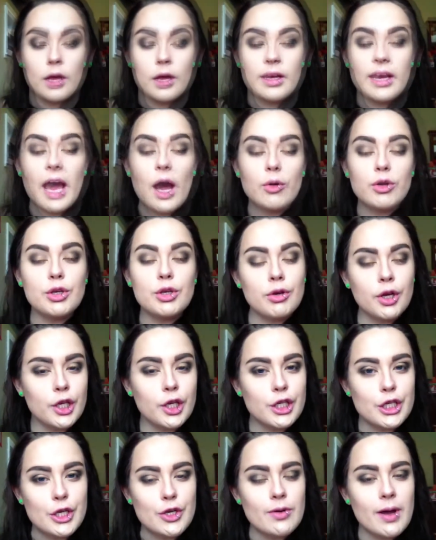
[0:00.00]
Now, you could
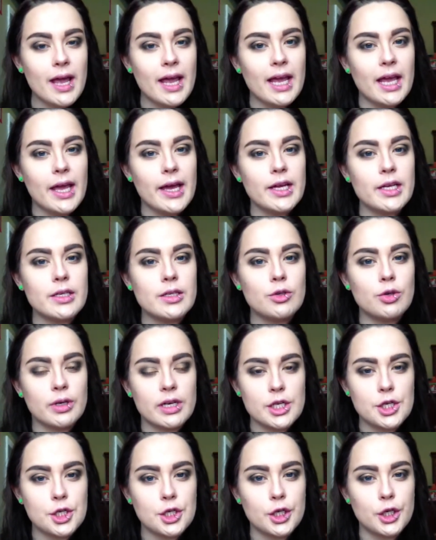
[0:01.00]
do a
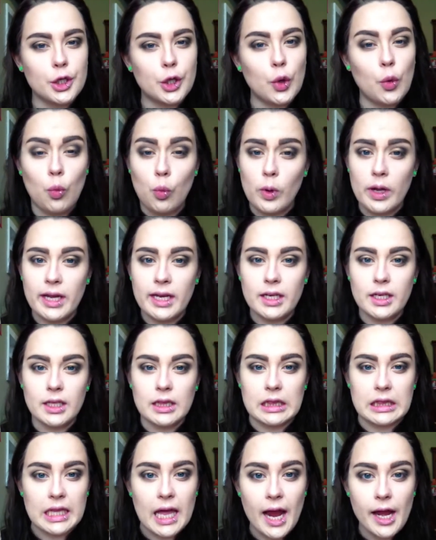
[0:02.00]
traditional winged
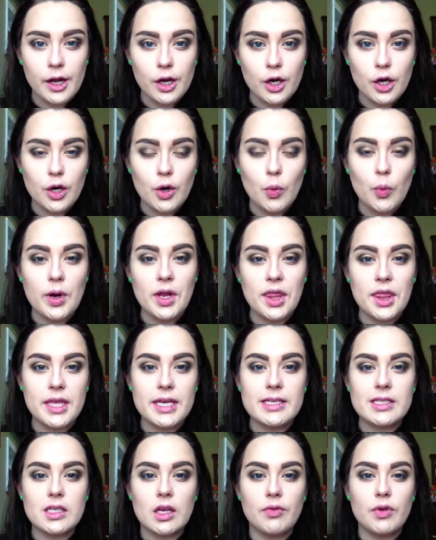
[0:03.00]
liner with
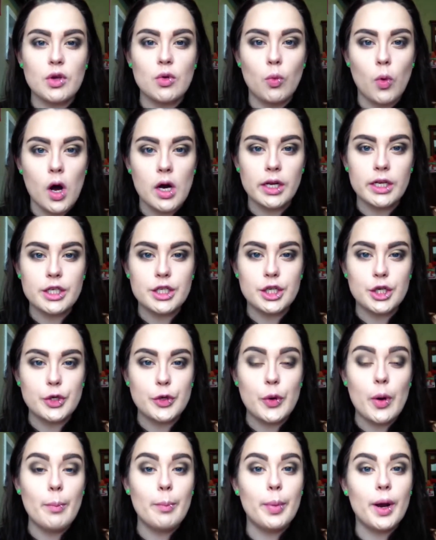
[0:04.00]
this if you wanted
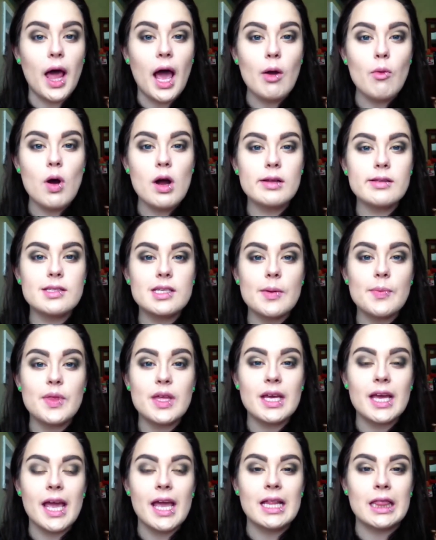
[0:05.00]
to, but I want
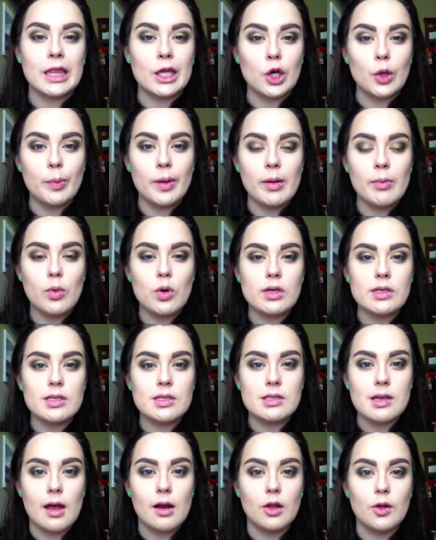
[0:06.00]
something a little bit more
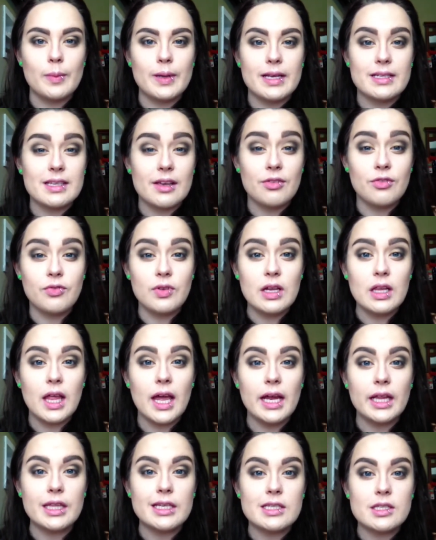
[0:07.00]
subtle because I feel
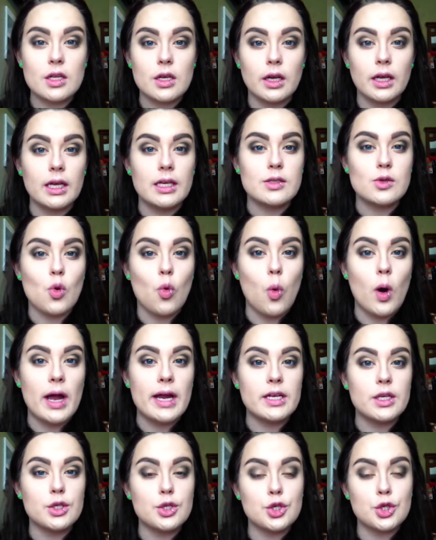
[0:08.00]
like this look is
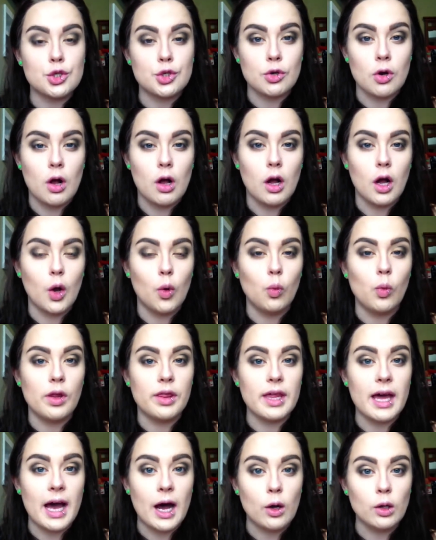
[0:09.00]
quite strong
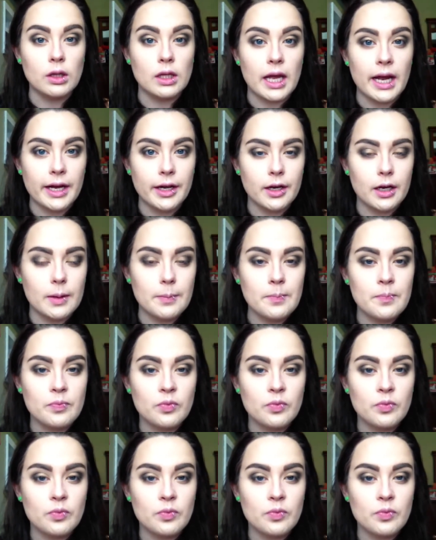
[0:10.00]
without liner.